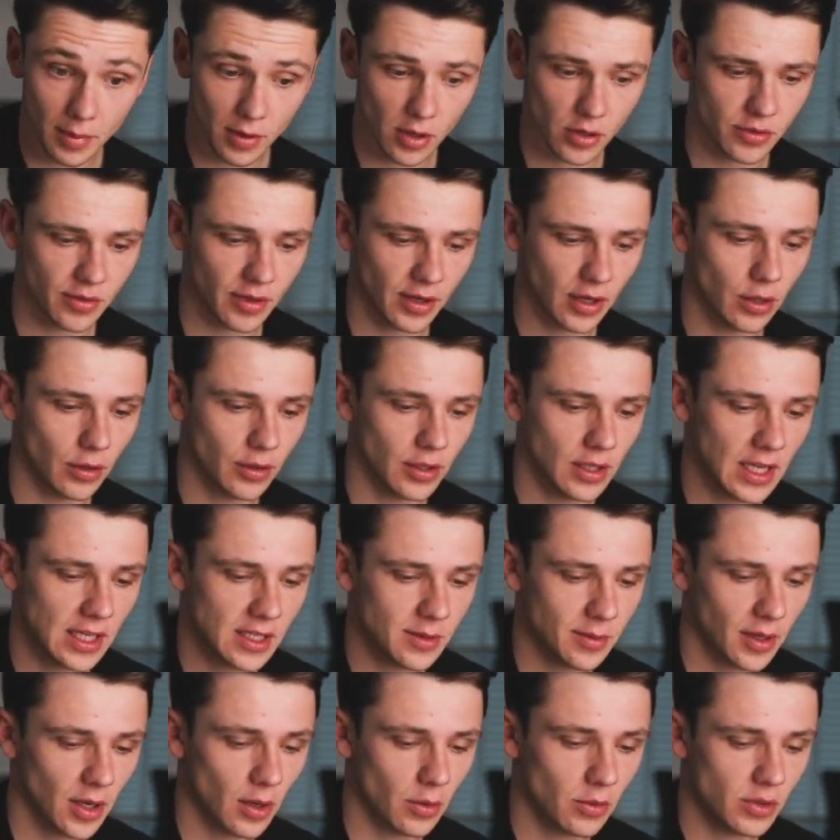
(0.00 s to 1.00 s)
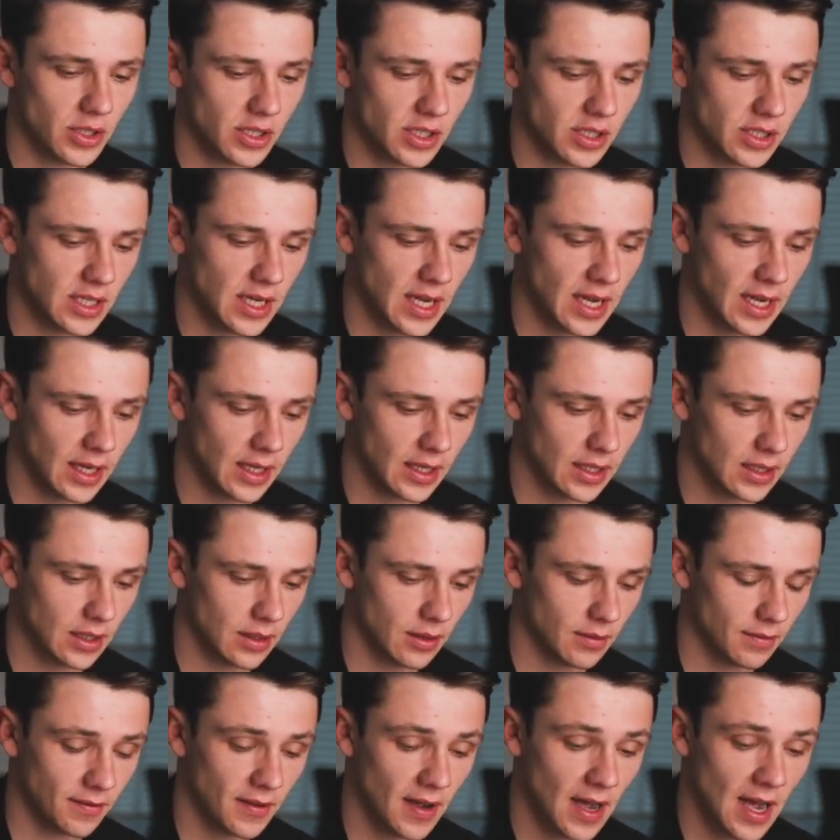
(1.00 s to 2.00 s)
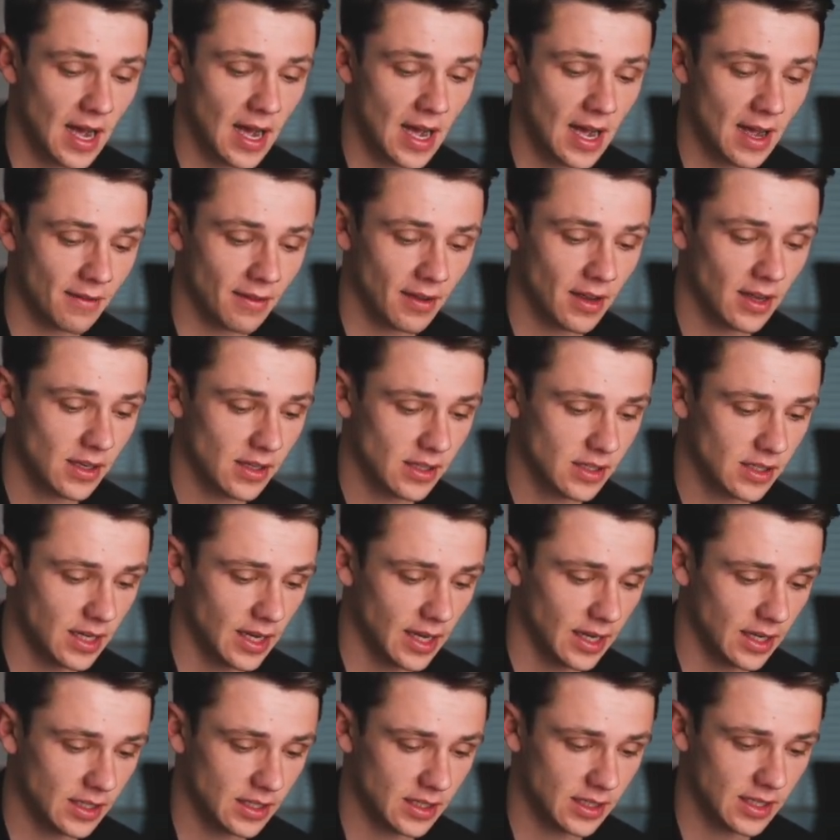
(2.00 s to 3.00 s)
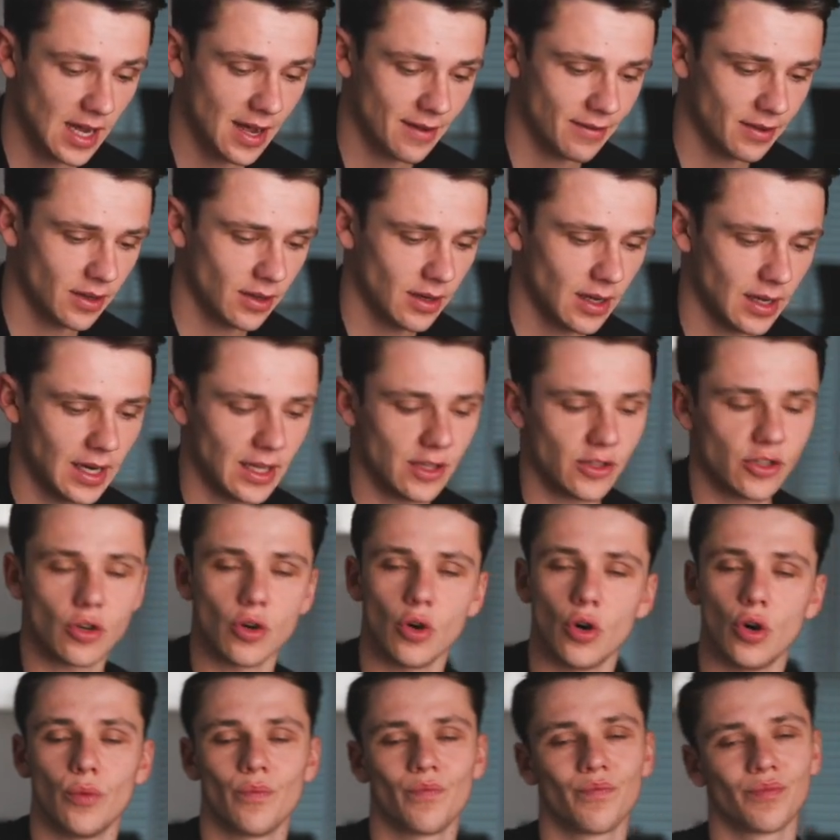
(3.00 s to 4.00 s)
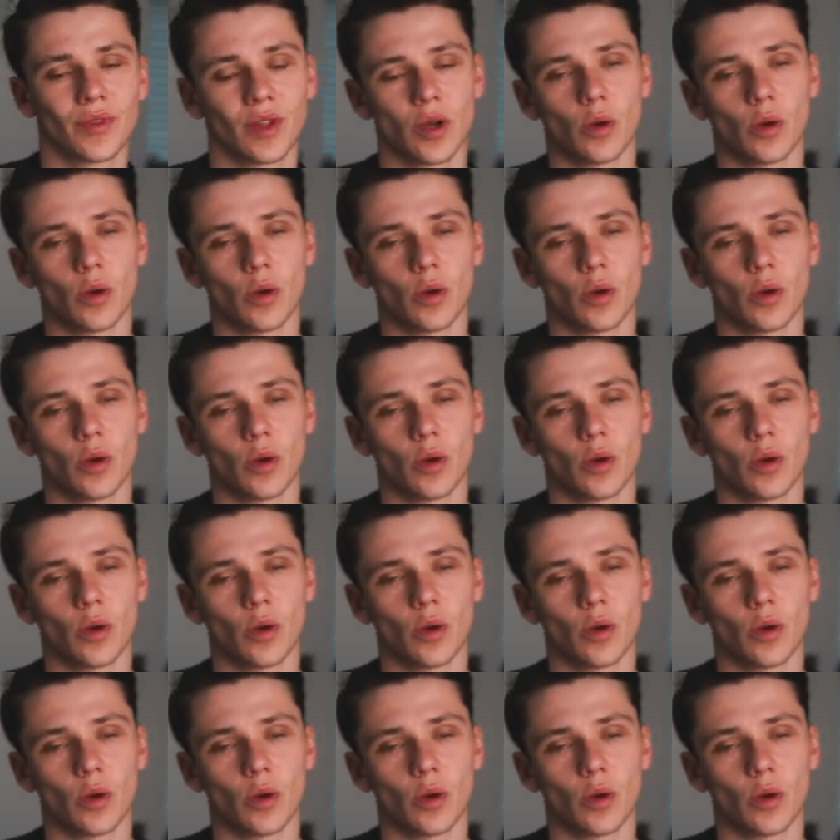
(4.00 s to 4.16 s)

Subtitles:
because they're included, let's say we go 5, 6, 7, and then score,